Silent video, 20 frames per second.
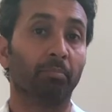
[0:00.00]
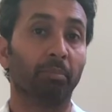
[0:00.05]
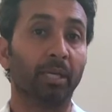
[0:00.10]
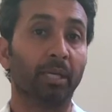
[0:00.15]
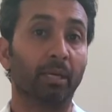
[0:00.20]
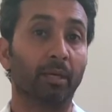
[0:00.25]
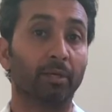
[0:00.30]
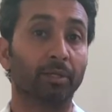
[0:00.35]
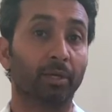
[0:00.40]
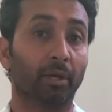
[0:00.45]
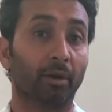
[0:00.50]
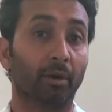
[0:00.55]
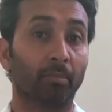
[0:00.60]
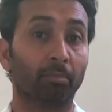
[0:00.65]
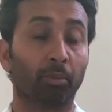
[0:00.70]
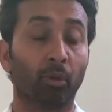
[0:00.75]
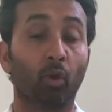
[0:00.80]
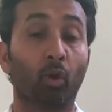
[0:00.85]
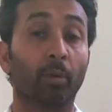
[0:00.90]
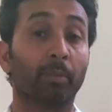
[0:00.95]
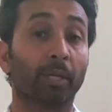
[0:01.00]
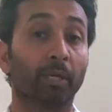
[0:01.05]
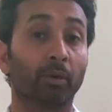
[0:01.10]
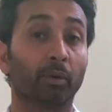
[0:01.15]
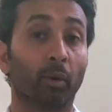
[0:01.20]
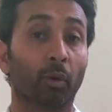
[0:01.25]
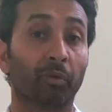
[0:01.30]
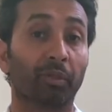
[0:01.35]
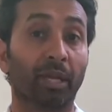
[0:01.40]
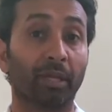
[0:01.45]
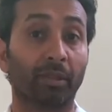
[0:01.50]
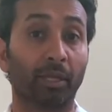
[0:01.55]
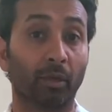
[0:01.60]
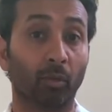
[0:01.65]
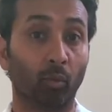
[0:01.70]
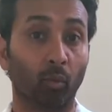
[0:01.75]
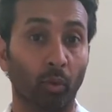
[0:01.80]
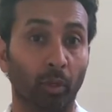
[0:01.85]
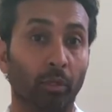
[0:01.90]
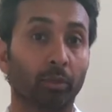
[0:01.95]
because our employment growth, I
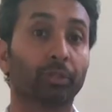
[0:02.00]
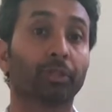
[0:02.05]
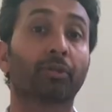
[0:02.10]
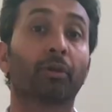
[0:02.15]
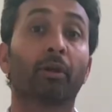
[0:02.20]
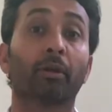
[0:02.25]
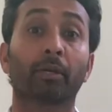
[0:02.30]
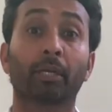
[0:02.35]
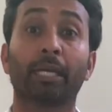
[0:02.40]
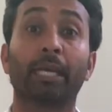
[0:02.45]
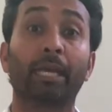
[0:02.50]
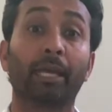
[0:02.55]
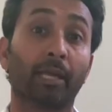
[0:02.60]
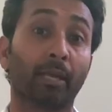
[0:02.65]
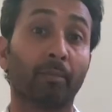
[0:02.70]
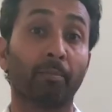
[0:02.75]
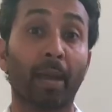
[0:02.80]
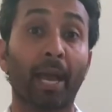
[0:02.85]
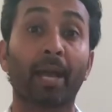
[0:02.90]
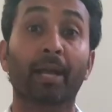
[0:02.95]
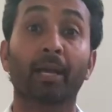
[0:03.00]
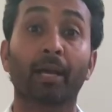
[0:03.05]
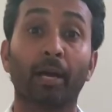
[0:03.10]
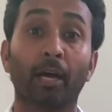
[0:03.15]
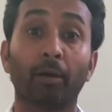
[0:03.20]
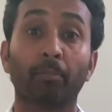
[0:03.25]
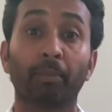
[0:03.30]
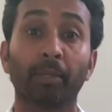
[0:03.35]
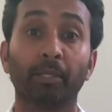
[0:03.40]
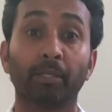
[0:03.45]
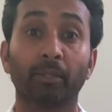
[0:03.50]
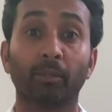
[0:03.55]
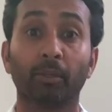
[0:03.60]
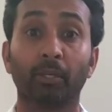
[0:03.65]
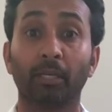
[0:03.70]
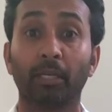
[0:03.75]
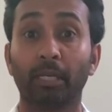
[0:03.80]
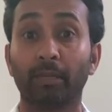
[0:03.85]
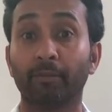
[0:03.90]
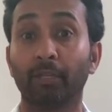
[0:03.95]
think, will start kicking back up into
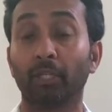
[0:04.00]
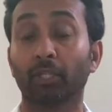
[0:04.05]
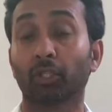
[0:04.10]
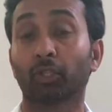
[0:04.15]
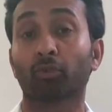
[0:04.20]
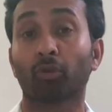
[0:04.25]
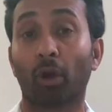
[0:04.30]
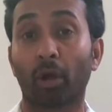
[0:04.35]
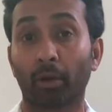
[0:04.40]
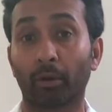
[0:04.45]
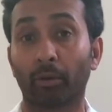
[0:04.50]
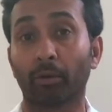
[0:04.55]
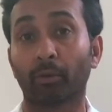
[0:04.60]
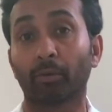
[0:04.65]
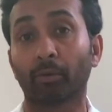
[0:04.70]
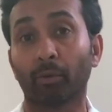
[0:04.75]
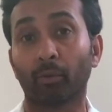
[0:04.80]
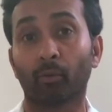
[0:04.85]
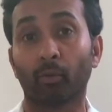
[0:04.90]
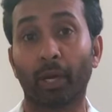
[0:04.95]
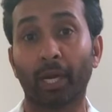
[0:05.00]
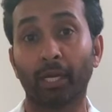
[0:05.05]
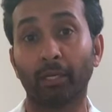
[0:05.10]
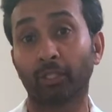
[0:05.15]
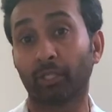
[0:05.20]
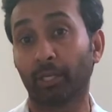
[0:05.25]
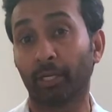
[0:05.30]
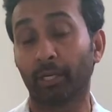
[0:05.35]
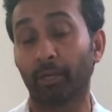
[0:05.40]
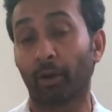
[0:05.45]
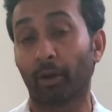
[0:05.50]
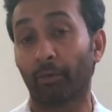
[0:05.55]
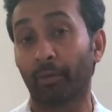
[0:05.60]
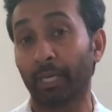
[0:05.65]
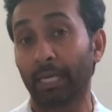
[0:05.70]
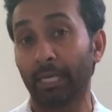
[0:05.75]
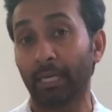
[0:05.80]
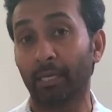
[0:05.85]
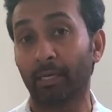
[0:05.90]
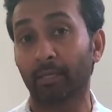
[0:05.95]
an even stronger range than it
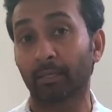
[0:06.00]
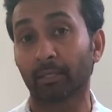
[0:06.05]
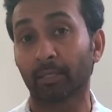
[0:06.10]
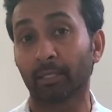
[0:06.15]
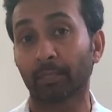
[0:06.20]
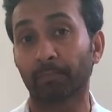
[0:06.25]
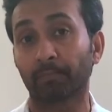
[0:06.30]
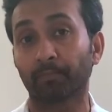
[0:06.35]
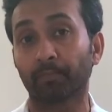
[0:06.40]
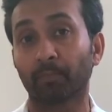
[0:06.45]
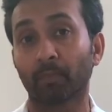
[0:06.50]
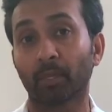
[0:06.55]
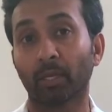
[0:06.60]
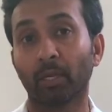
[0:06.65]
already is.